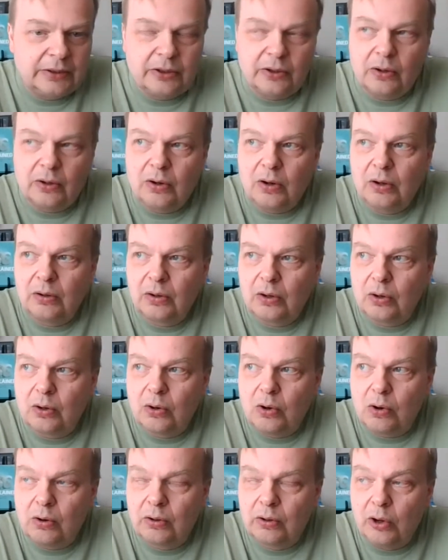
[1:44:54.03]
the
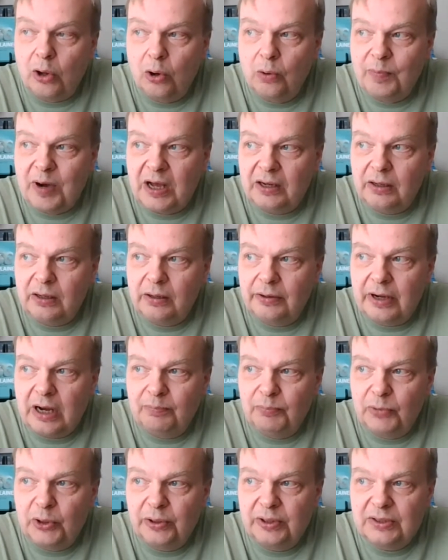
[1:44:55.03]
global
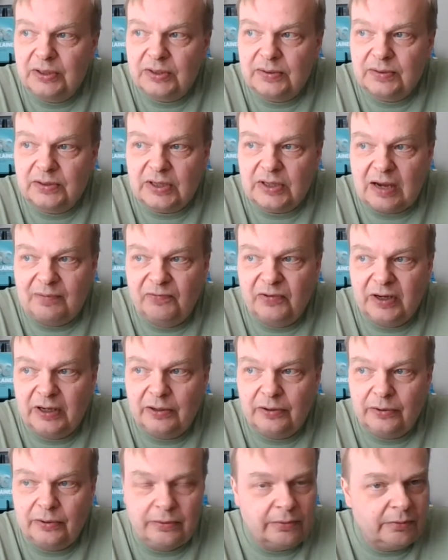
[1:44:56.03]
number is
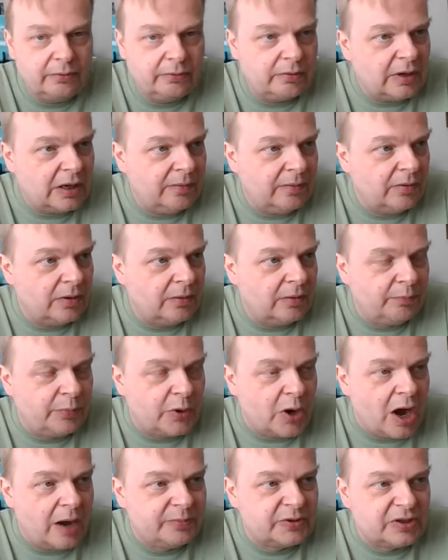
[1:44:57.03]
somewhere
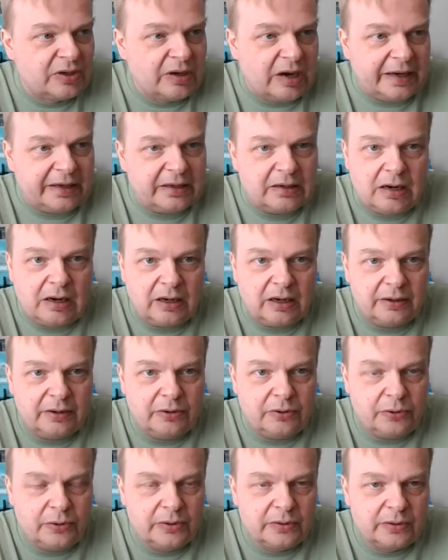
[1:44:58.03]
perhaps
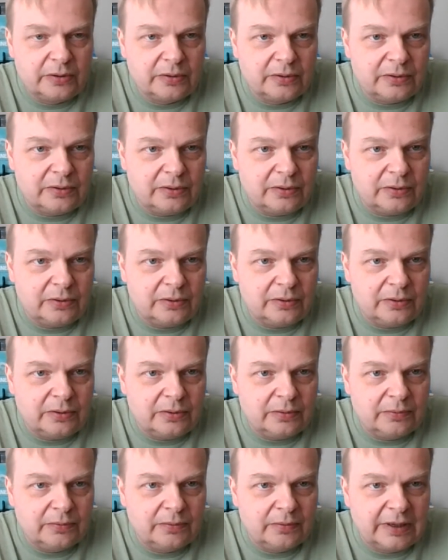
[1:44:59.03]
900
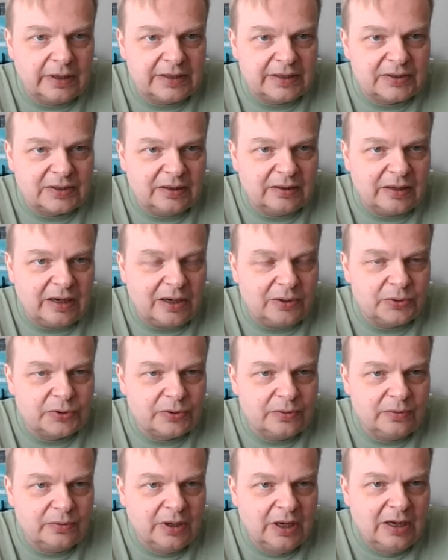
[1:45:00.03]
or less than
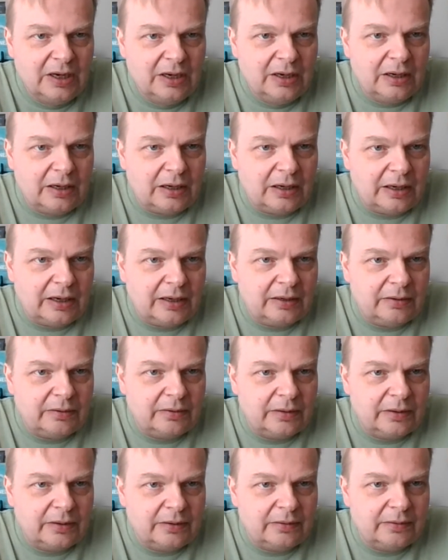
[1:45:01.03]
1,000. And
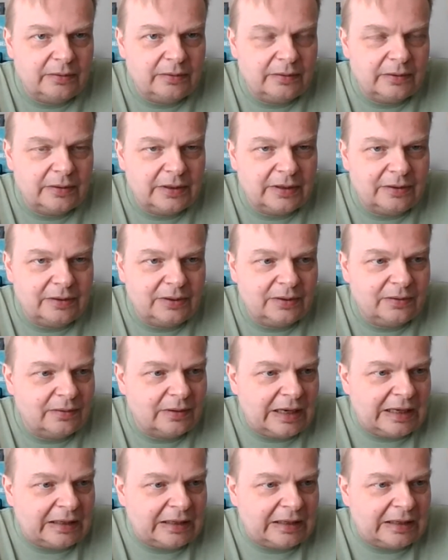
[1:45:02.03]
here in